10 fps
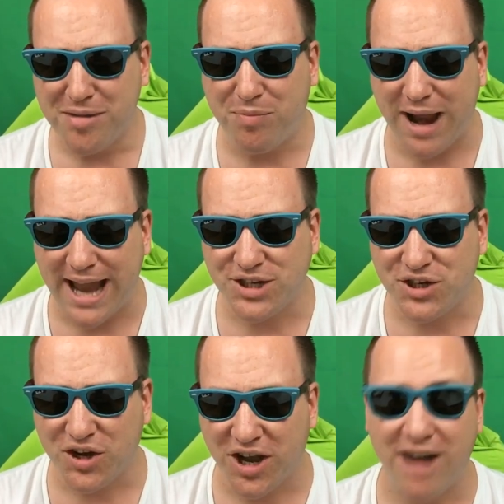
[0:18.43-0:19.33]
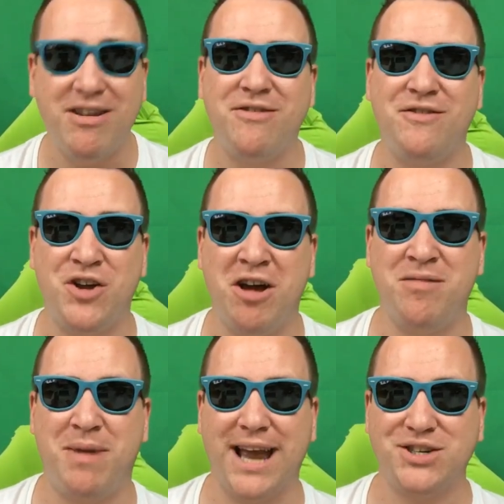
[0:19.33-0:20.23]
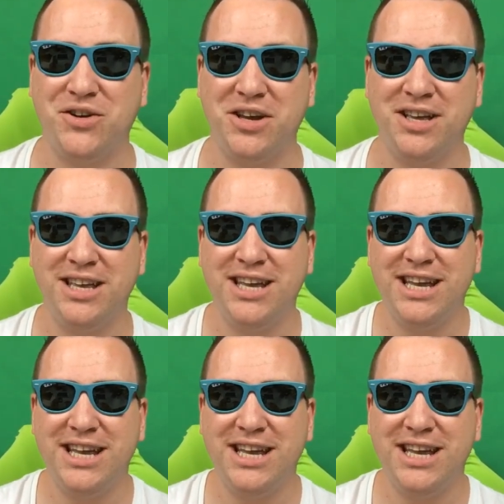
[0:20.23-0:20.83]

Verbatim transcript: Black sugar. I've never even heard of black sugar.